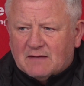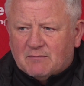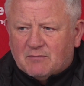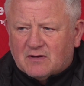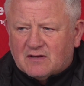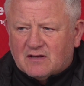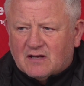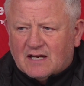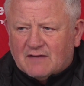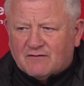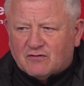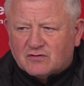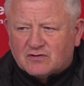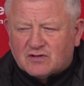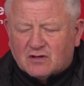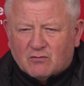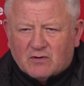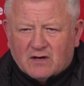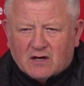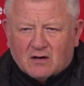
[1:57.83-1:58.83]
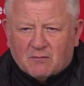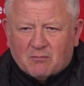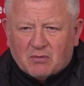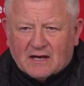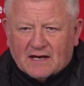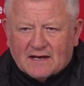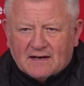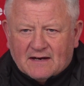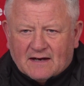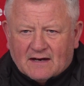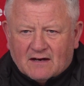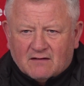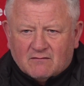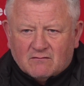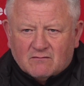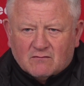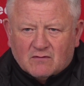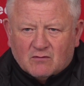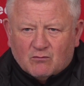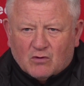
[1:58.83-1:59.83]
But the levels that we are playing at
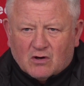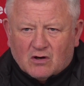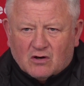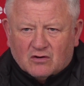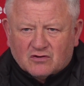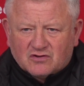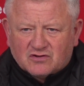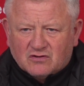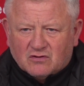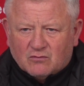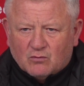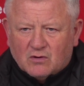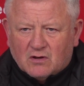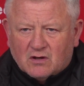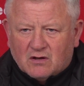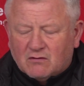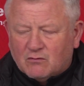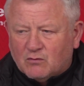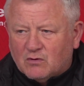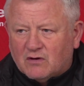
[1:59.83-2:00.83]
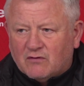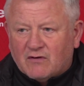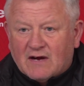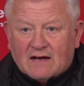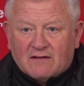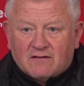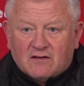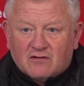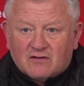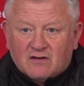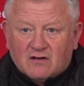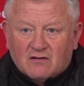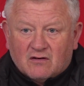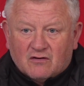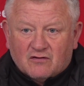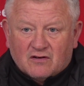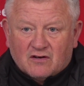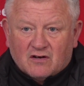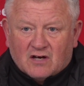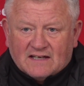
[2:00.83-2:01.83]
and what Arsenal were at the
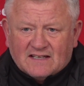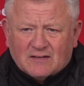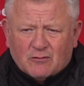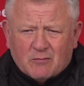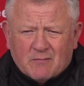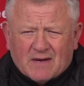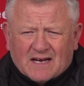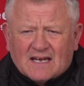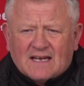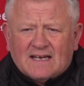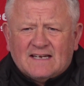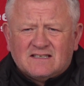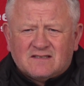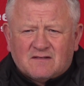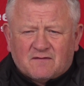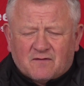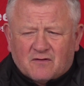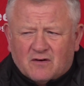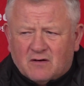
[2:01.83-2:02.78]
other night, do we make it easy for